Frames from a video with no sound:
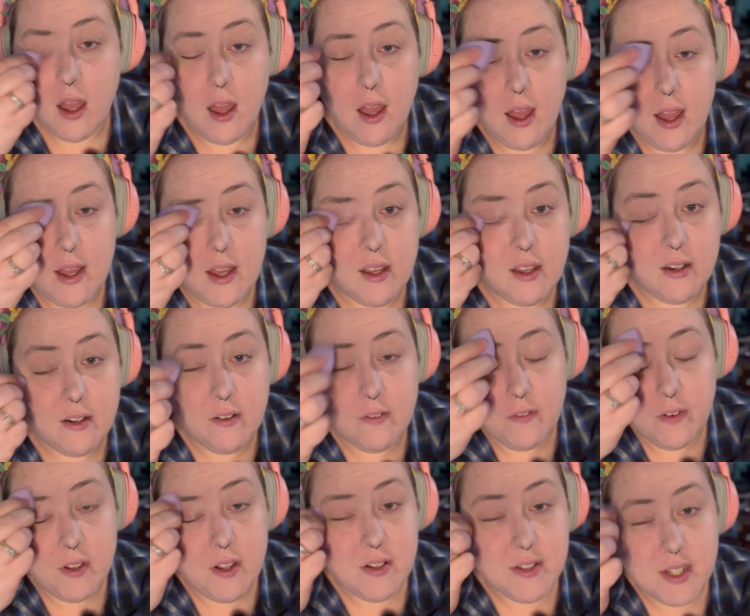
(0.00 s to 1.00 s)
And
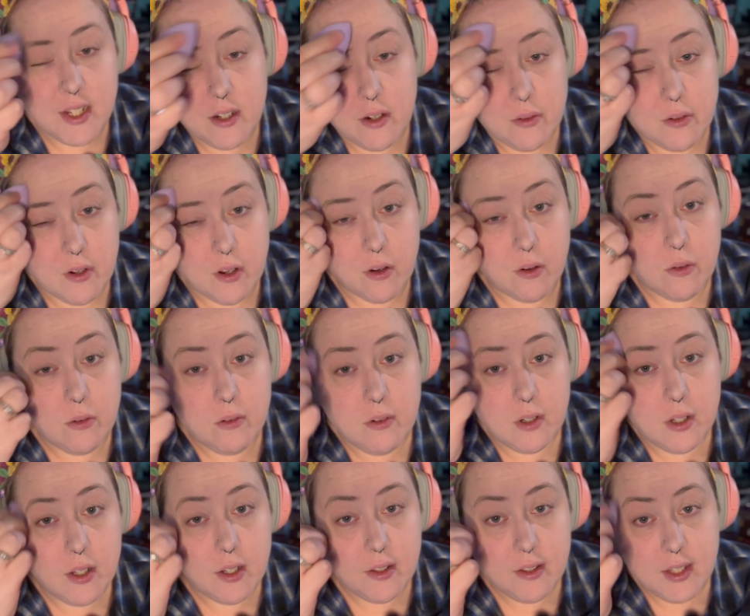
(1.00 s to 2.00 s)
for those that don't know,
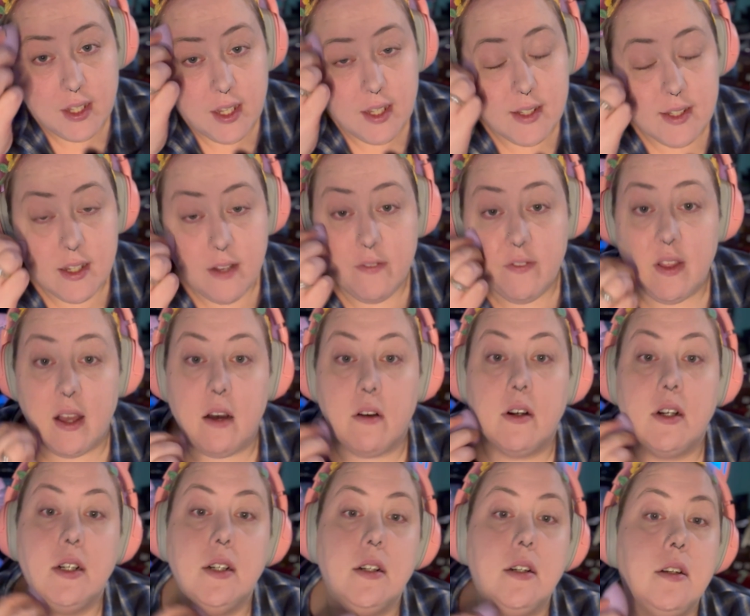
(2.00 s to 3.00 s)
the
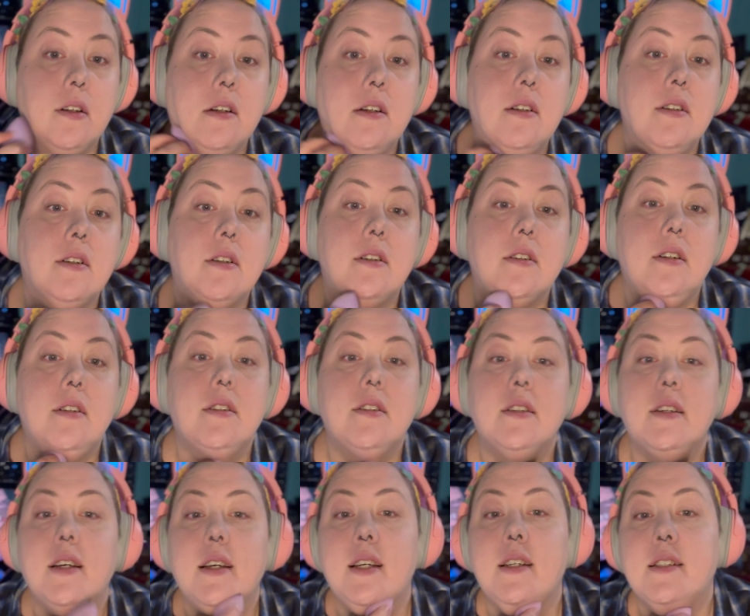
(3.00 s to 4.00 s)
sunflower
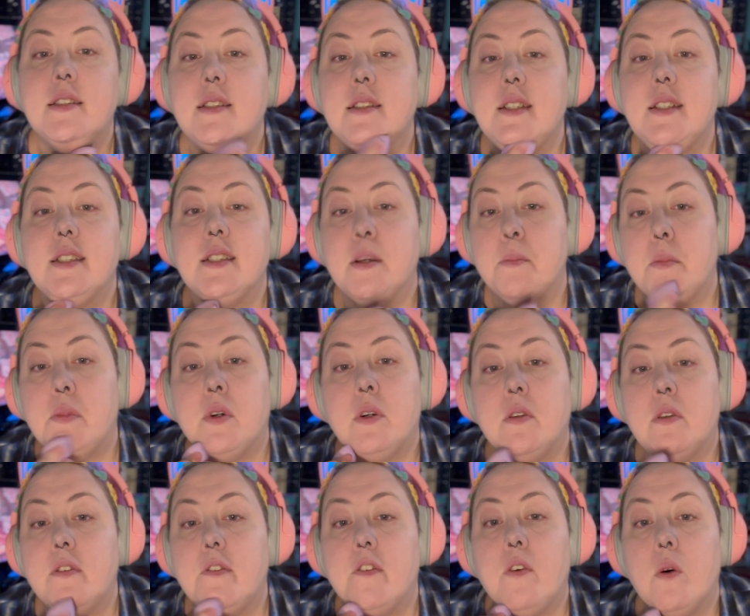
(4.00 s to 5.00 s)
is the
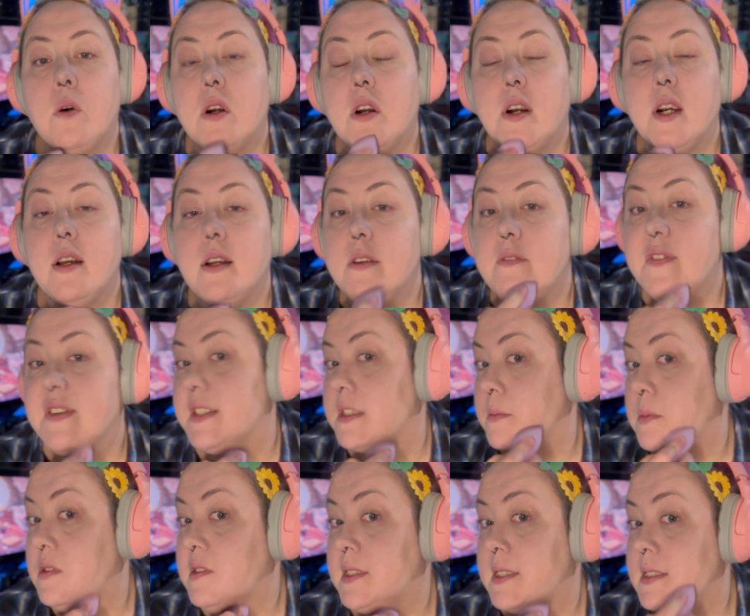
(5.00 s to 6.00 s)
symbol for
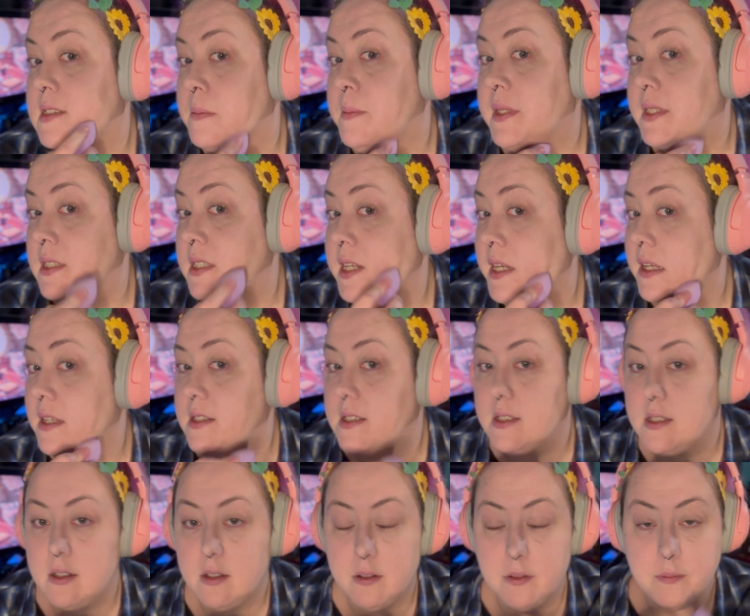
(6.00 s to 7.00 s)
invisible disabilities.